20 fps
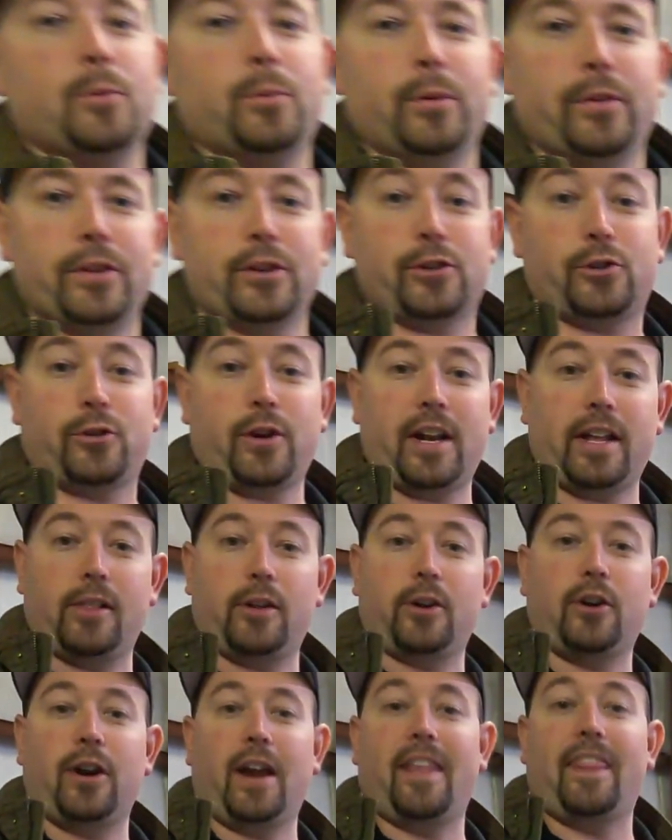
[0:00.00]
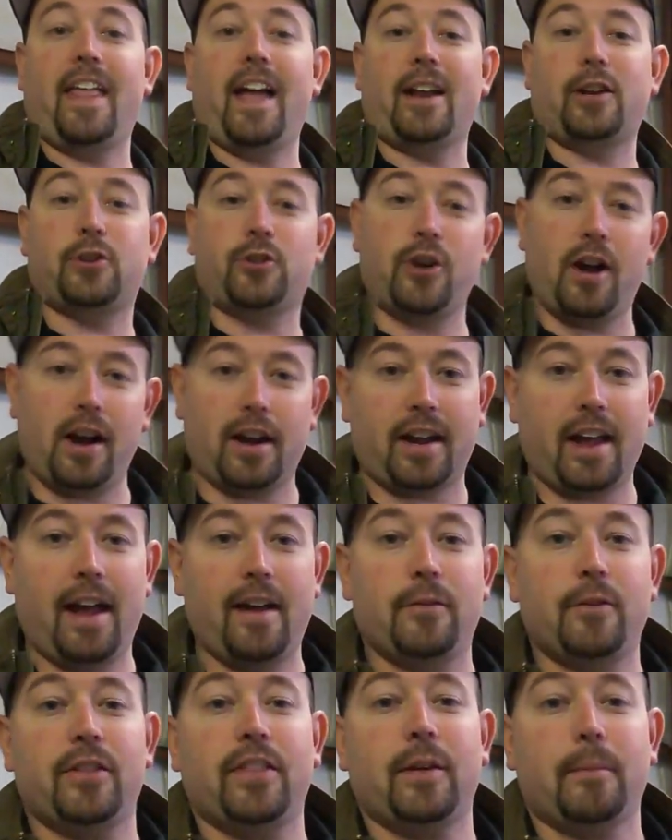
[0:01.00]
with his trailer and that truck,
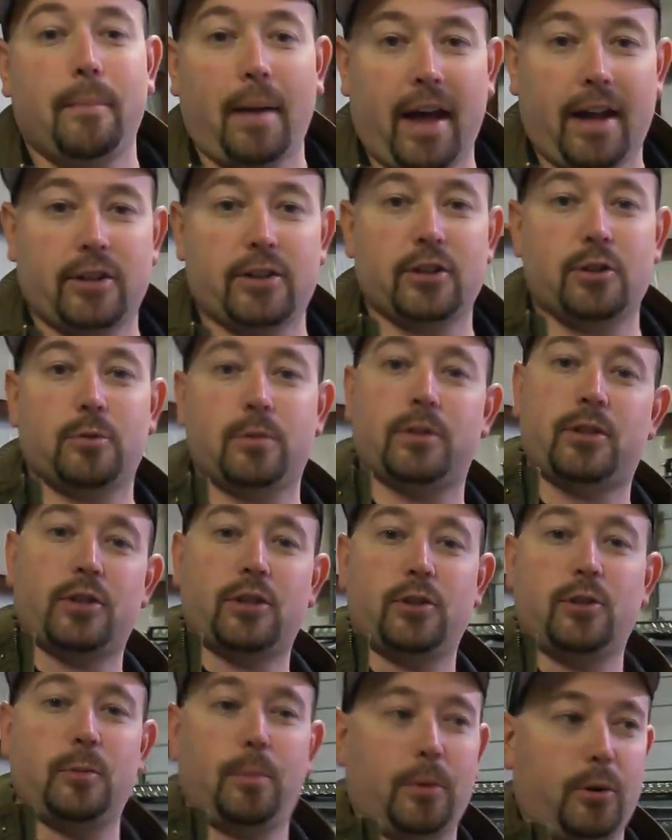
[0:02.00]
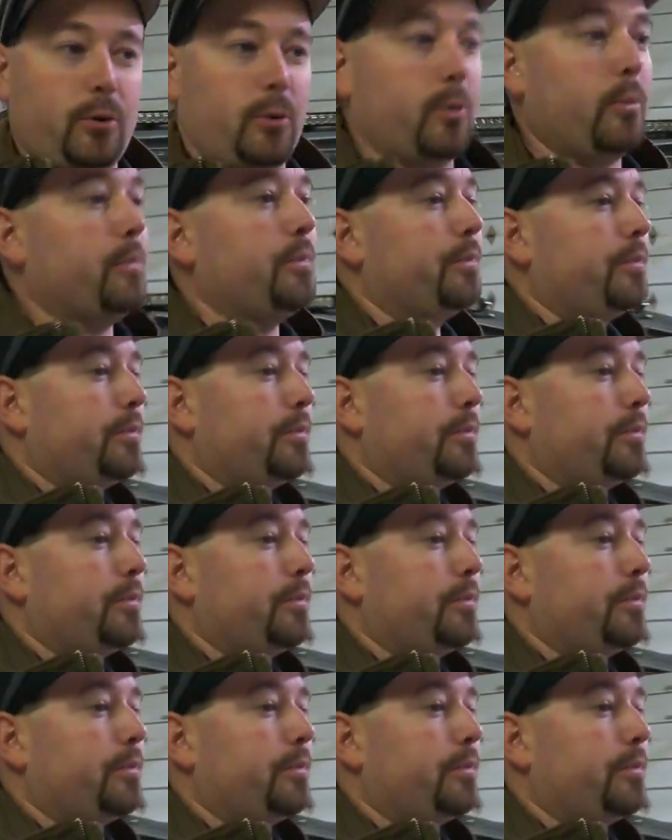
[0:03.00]
everything matches, which is super cool.